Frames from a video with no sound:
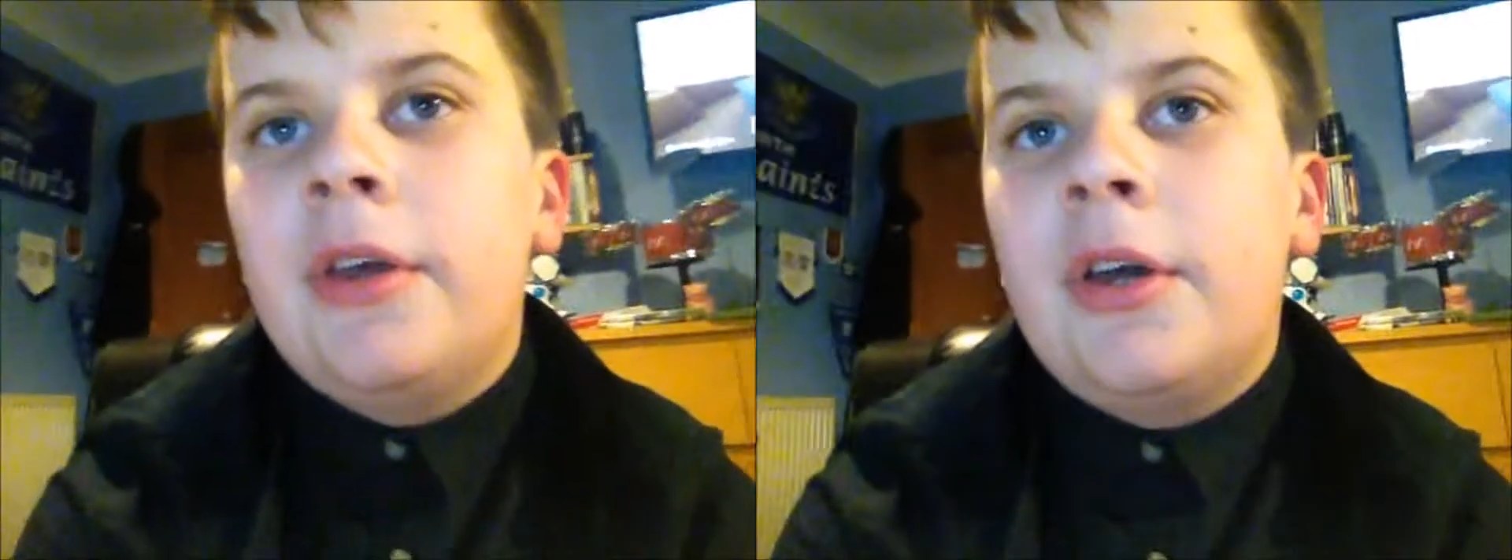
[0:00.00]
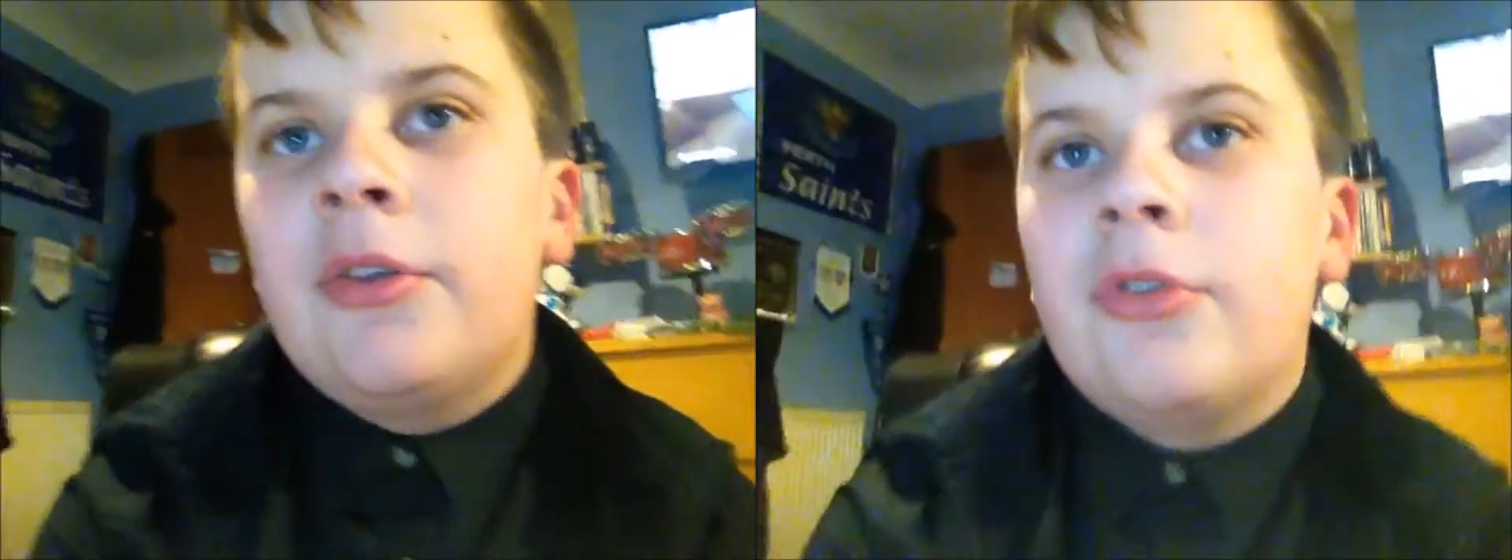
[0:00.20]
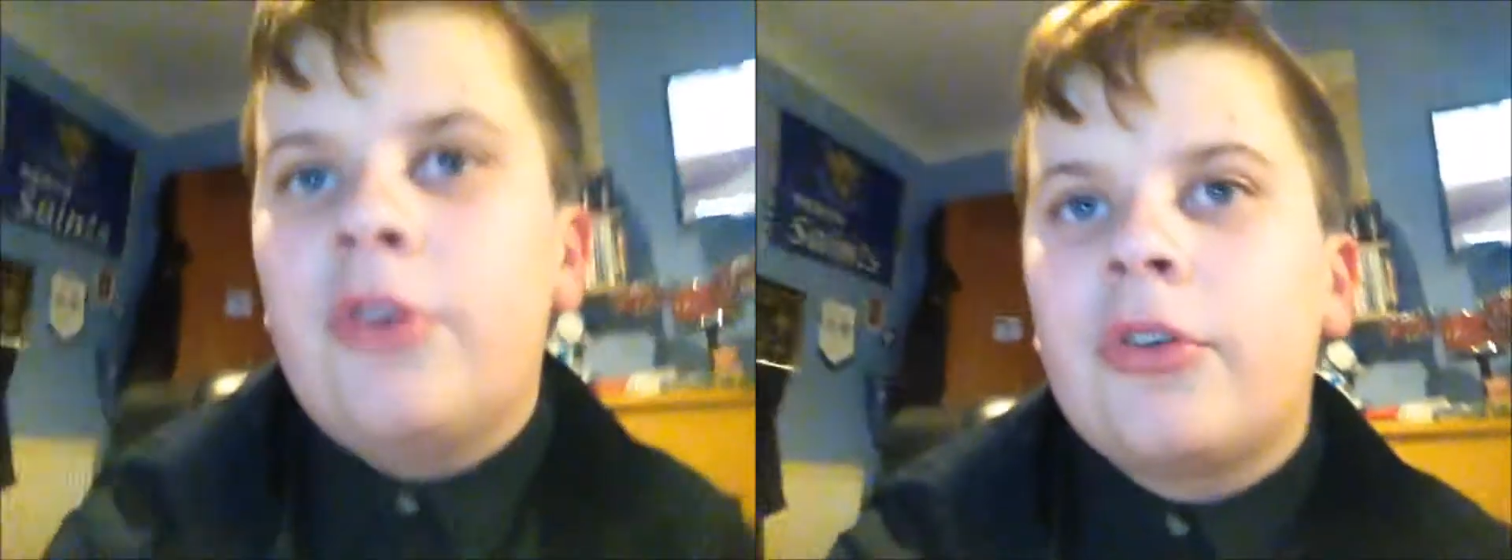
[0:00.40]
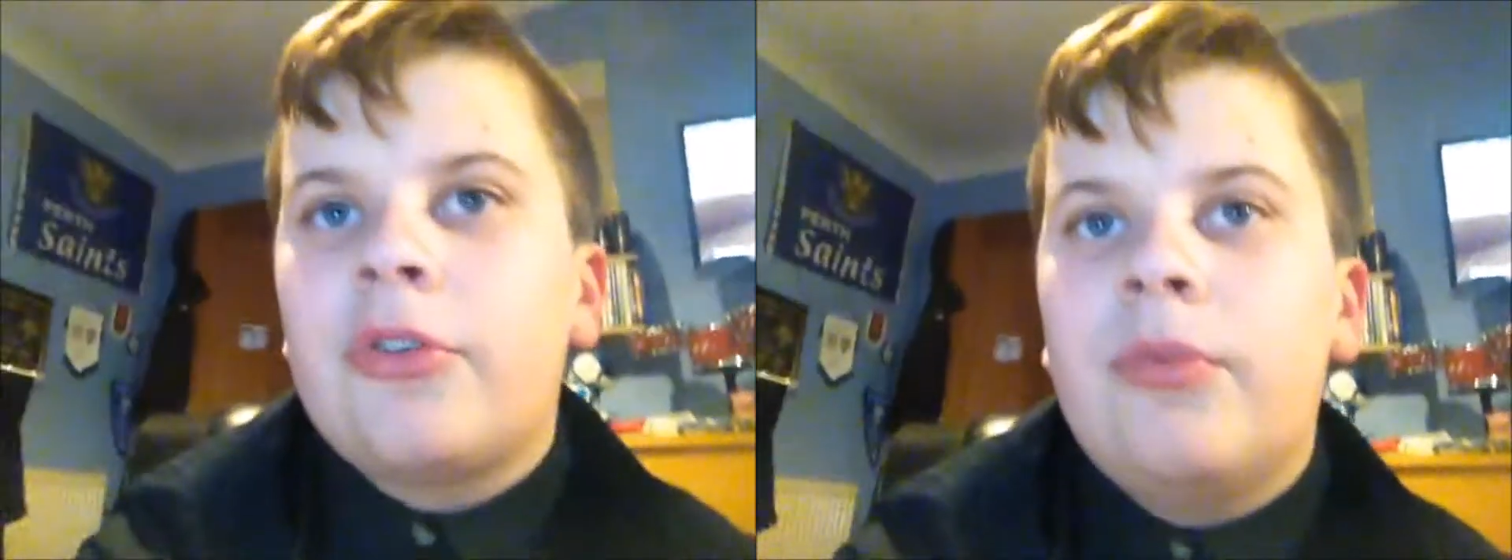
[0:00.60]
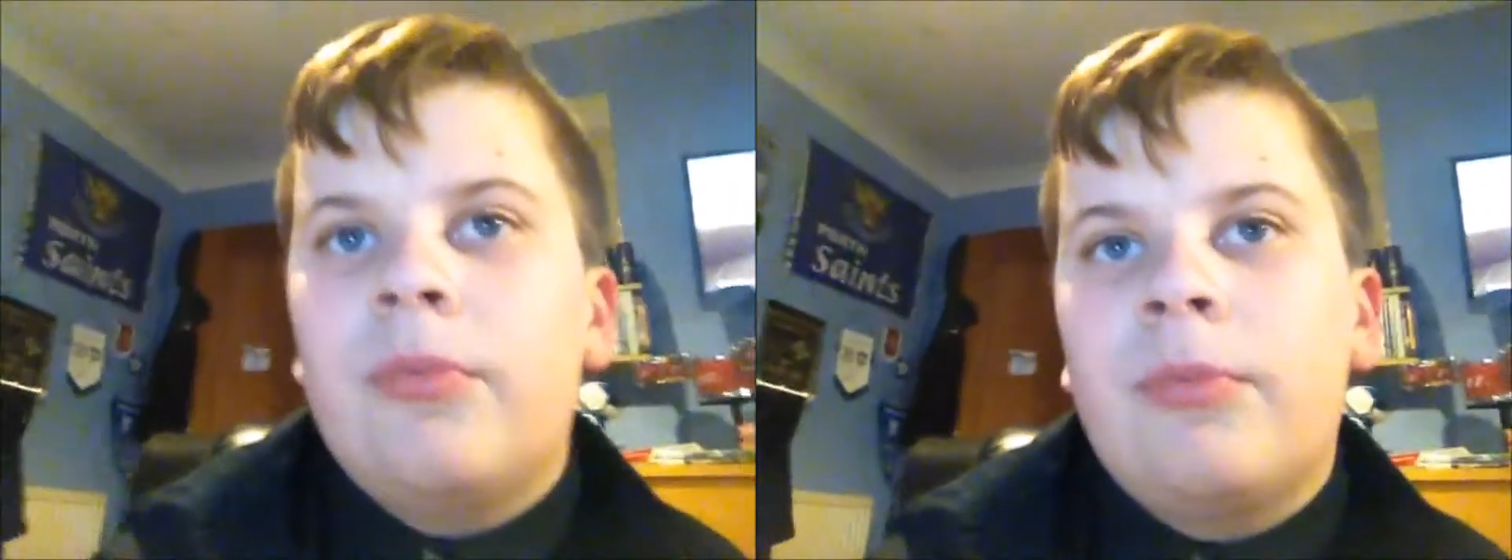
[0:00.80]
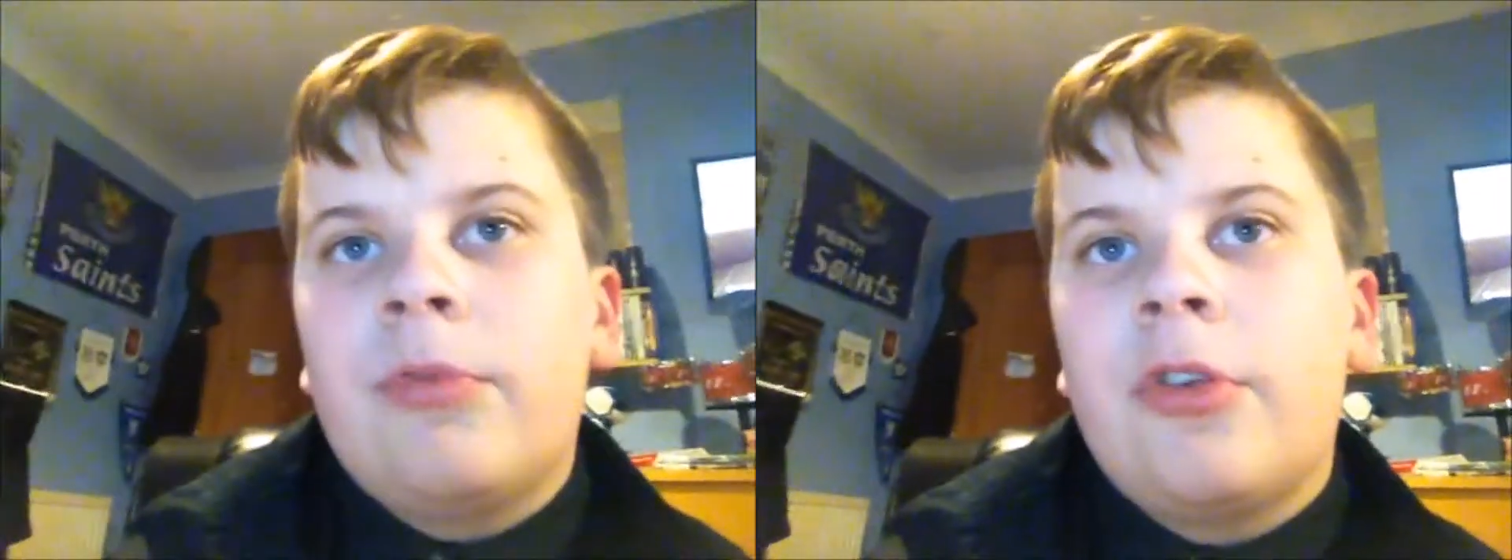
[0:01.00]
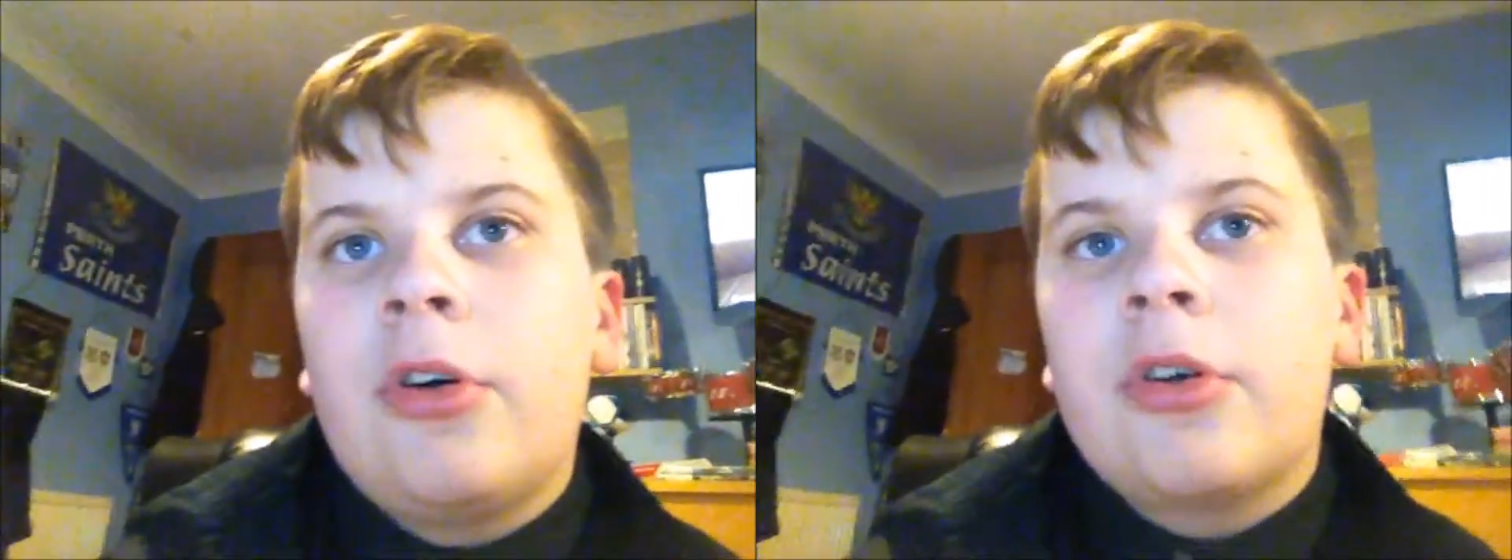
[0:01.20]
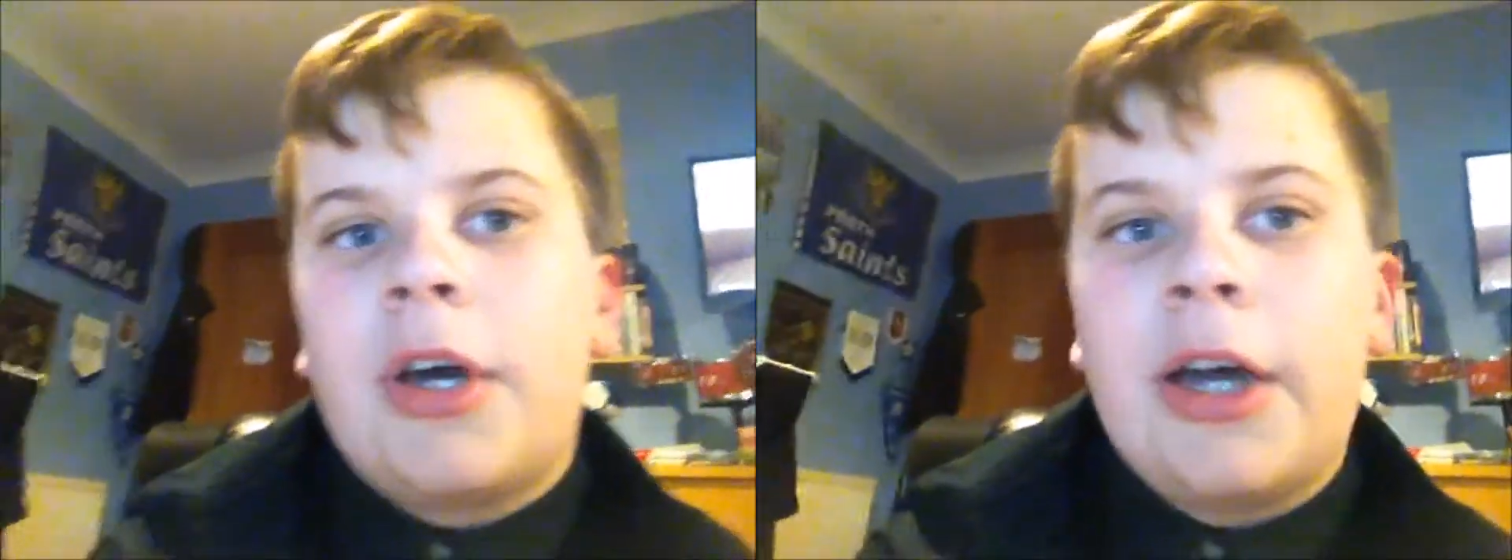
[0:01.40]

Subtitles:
introduction vlog